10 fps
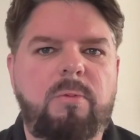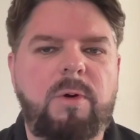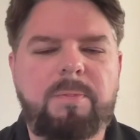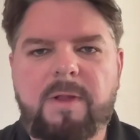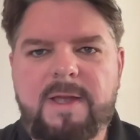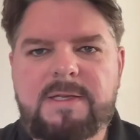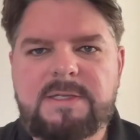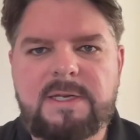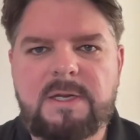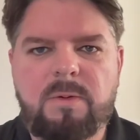replace
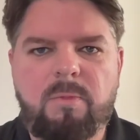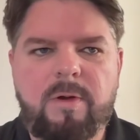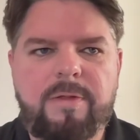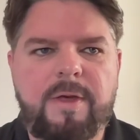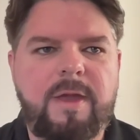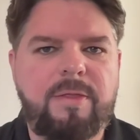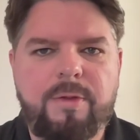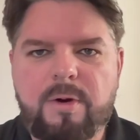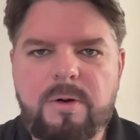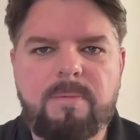him with a
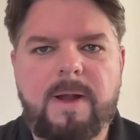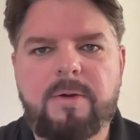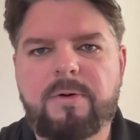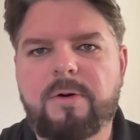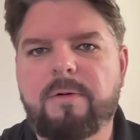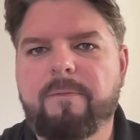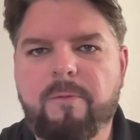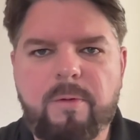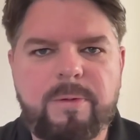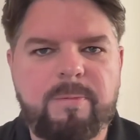third-rounder or
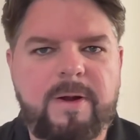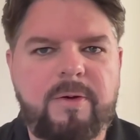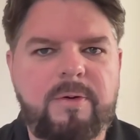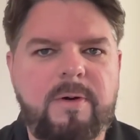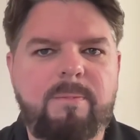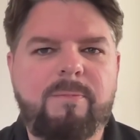fourth-rounder?